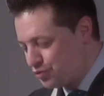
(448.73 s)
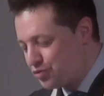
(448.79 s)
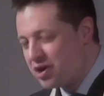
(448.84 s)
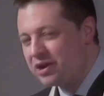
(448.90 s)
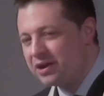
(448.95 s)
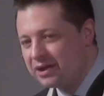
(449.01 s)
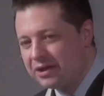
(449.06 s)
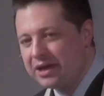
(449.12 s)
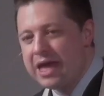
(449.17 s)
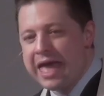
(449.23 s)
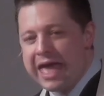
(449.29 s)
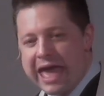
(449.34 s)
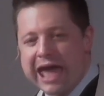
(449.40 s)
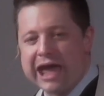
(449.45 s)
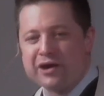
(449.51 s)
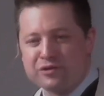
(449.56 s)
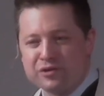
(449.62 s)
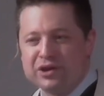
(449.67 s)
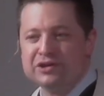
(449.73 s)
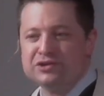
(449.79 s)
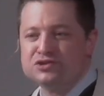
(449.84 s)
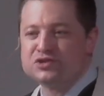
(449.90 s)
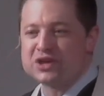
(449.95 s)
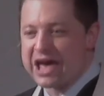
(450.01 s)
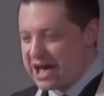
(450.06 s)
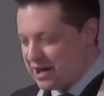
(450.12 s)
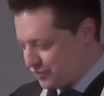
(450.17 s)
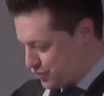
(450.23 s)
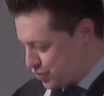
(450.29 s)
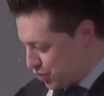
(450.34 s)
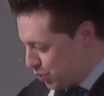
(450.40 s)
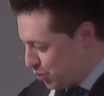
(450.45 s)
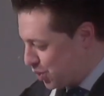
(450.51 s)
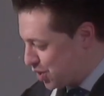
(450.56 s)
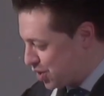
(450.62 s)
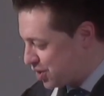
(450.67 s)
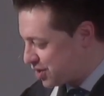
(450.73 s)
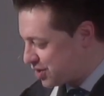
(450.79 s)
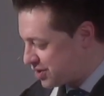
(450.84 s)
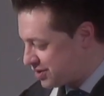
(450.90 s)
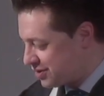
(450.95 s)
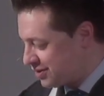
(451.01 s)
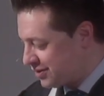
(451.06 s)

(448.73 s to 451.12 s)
running errands after work.